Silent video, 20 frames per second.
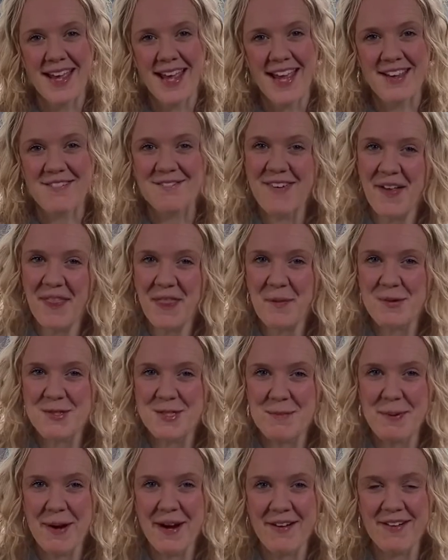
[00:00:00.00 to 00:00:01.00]
In fact, there was
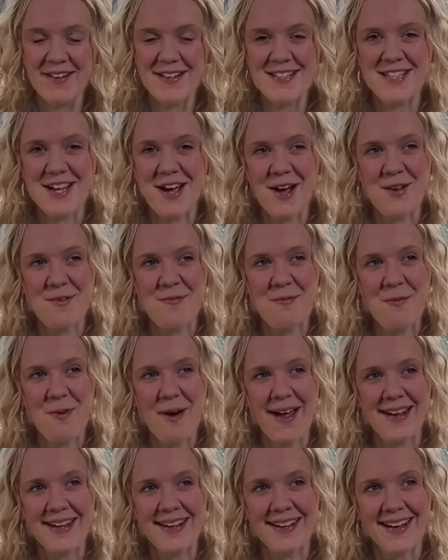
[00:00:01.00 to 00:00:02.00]
a period of time
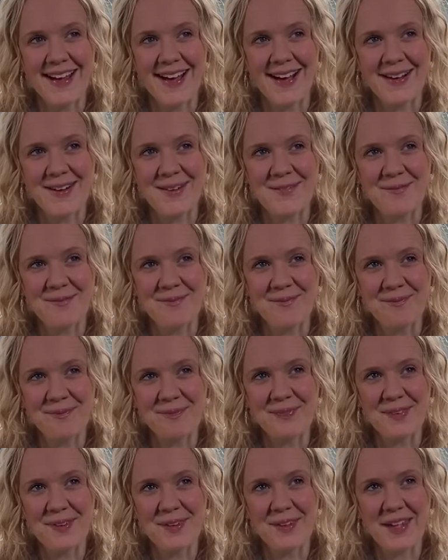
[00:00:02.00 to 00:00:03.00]
when
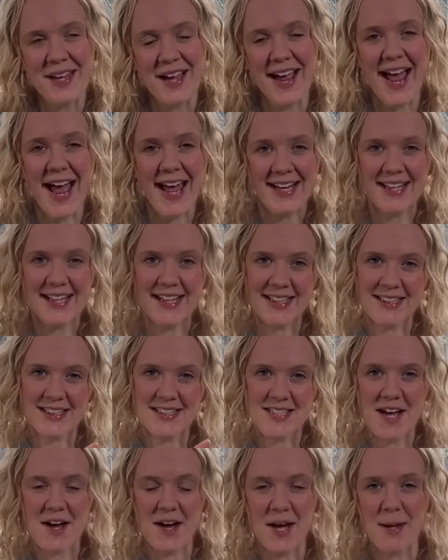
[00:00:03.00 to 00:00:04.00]
I had a little
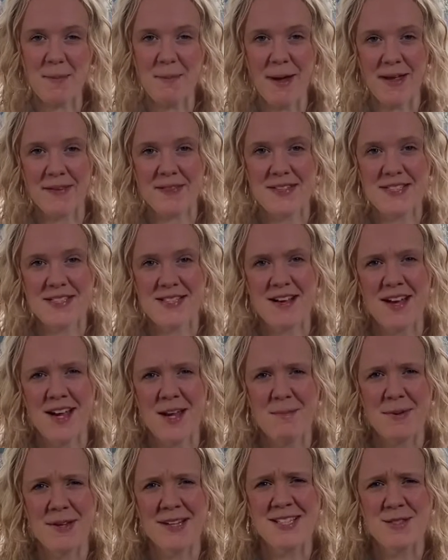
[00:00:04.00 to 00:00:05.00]
time at the
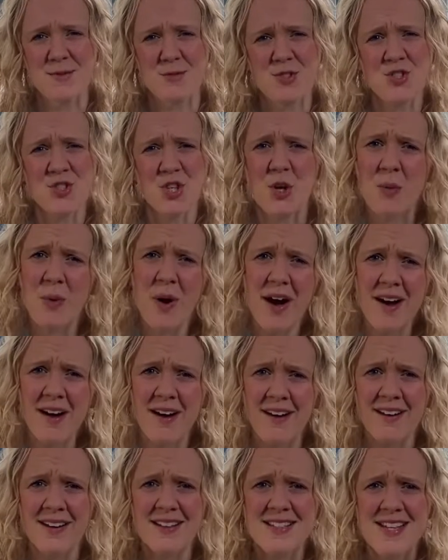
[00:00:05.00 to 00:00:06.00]
side because it was so
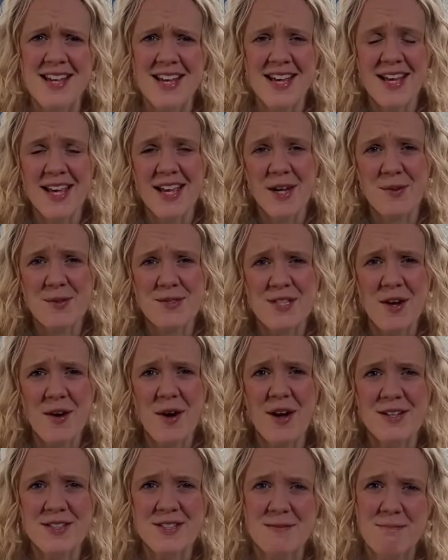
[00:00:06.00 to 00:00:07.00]
hard. It was so
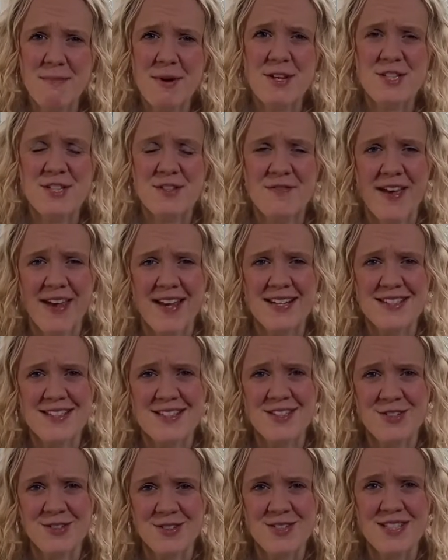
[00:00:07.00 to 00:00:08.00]
hard to
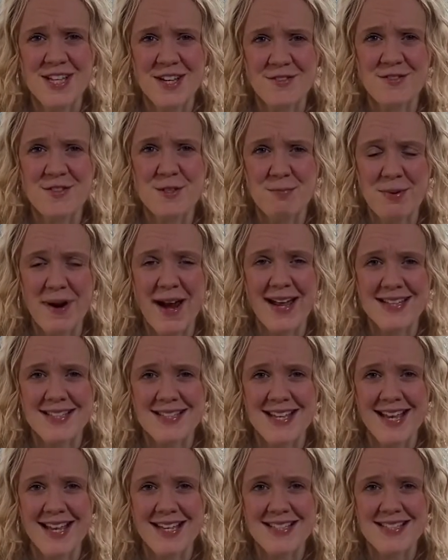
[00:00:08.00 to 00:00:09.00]
motivate yourself to
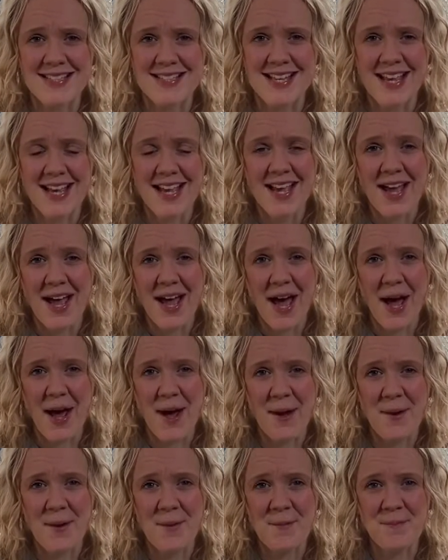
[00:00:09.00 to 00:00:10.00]
practice
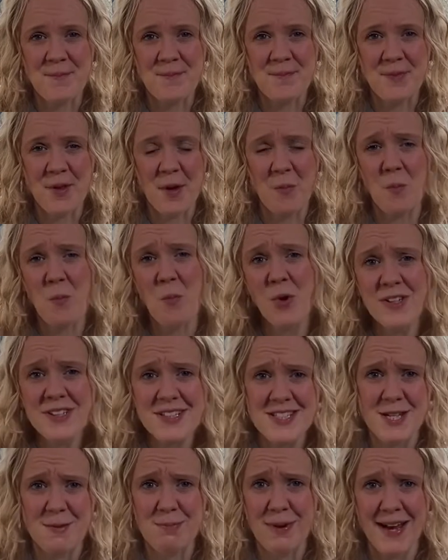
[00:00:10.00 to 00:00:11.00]
and
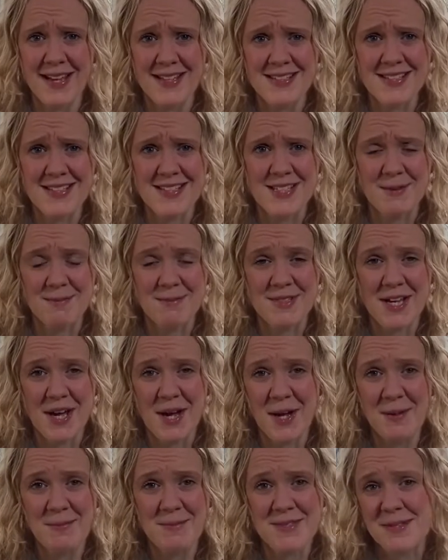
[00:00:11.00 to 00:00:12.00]
want to practice
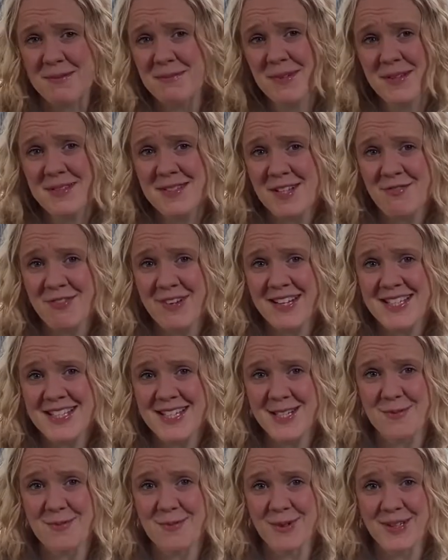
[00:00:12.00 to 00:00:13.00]
sometimes. Sometimes I really
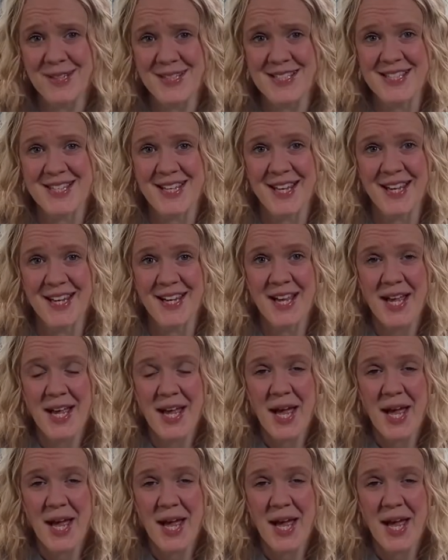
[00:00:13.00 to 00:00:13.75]
didn't want to.